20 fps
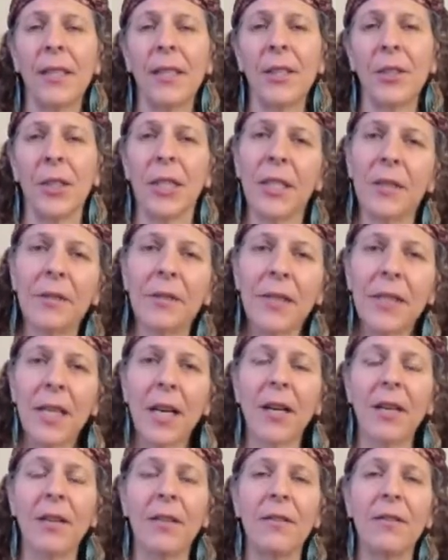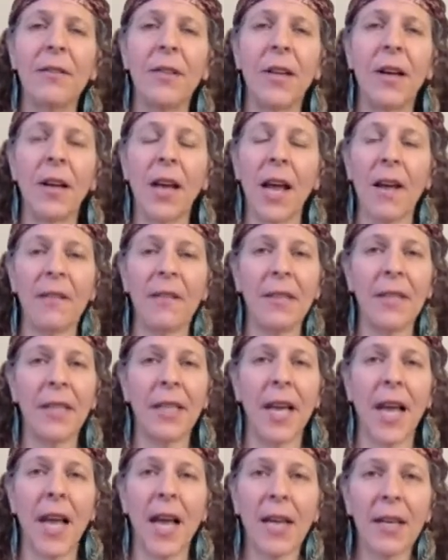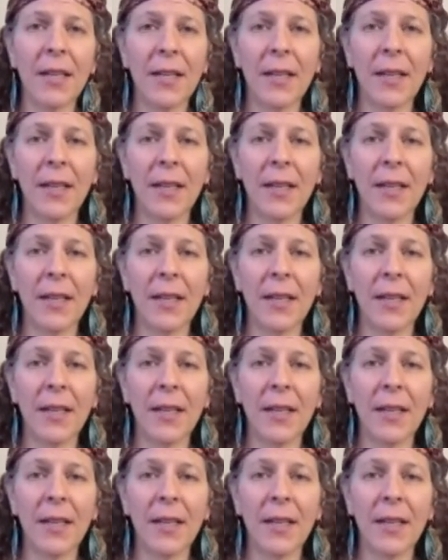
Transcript: griefs of not having had